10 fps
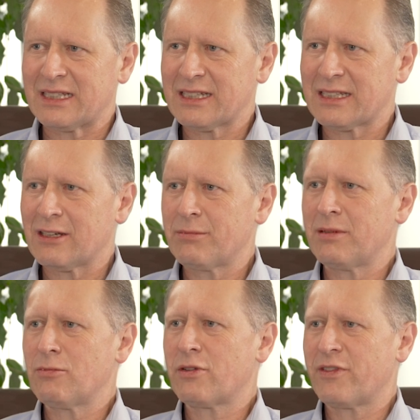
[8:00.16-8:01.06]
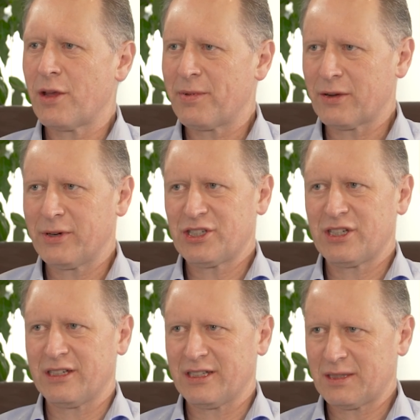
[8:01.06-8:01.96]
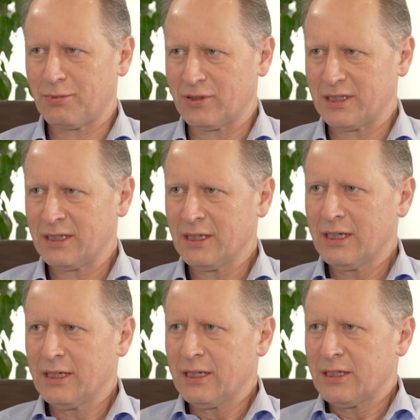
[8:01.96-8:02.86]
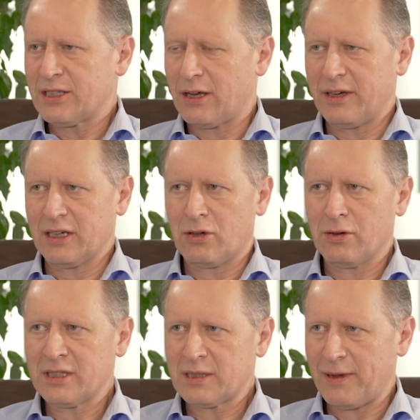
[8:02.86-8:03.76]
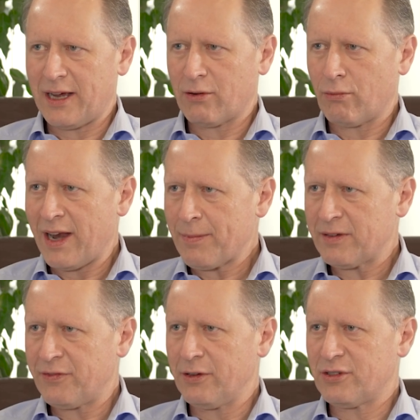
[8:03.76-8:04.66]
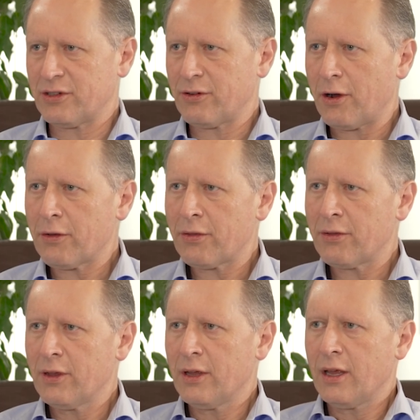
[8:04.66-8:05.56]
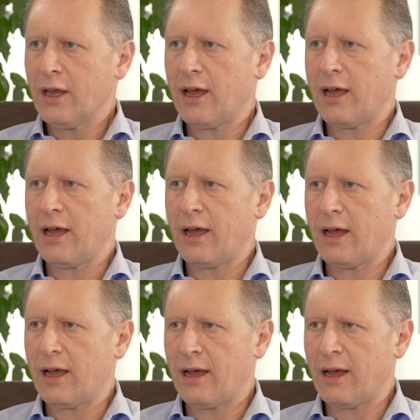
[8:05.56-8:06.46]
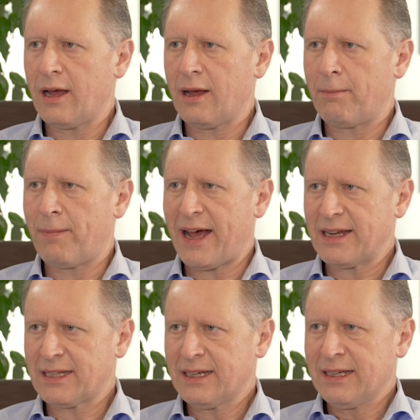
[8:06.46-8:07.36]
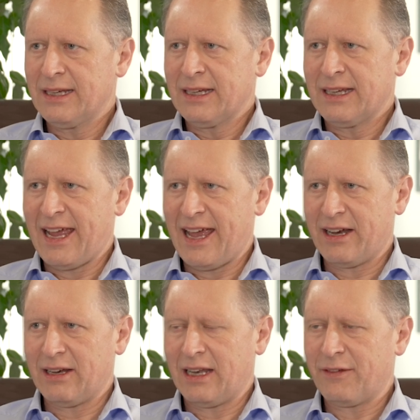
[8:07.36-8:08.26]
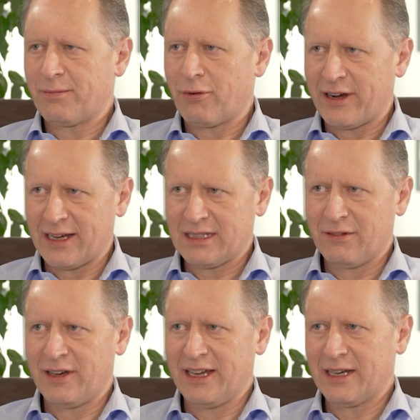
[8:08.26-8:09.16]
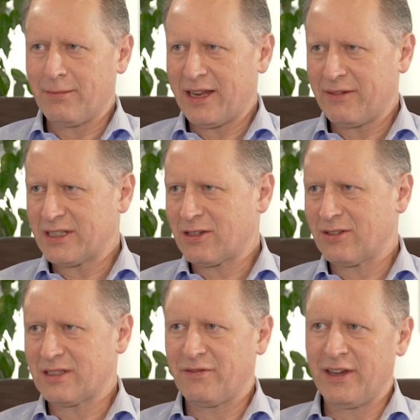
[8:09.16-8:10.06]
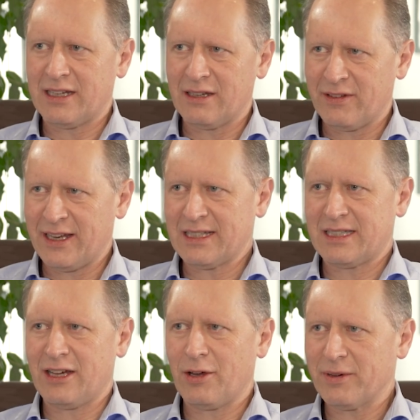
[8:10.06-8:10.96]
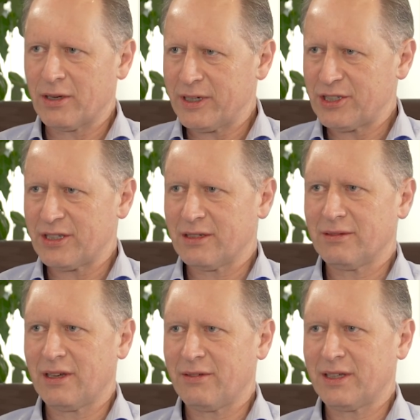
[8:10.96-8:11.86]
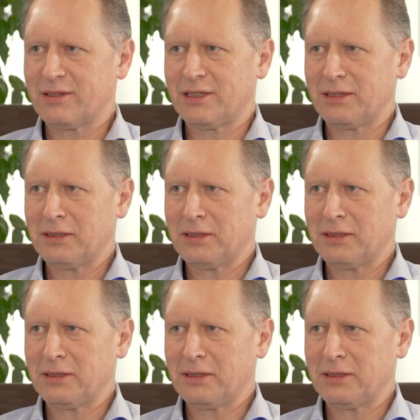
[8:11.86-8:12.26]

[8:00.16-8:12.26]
just a little bit more of an open question at this point. So it could spark rapid future growth, but can it lift productivity in a manner that's cost effective? And that's the open question that